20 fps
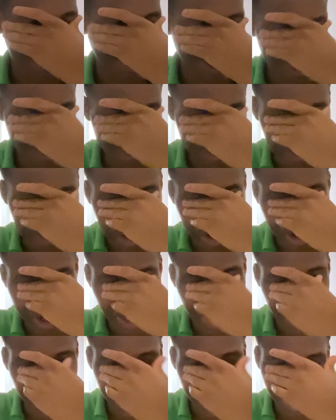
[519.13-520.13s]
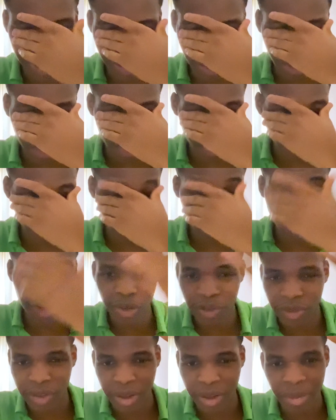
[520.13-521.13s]
out the bowling alley, all
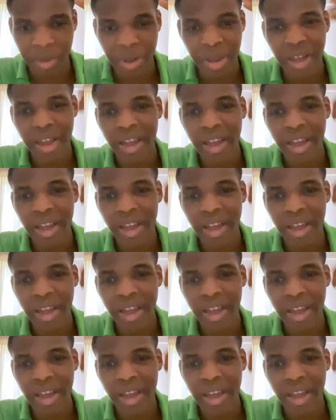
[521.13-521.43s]
of them,